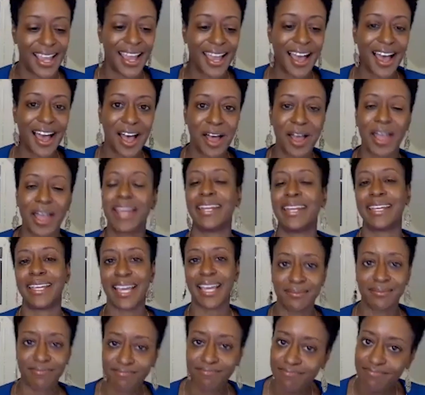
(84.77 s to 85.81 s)
And
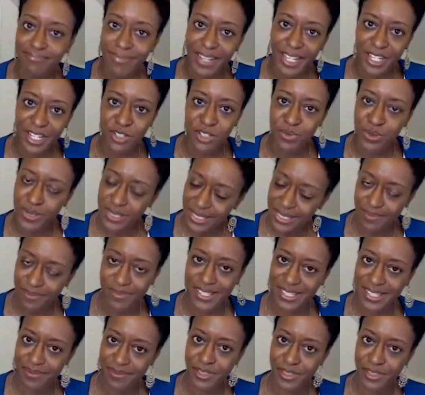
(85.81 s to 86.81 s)
again, management didn't seem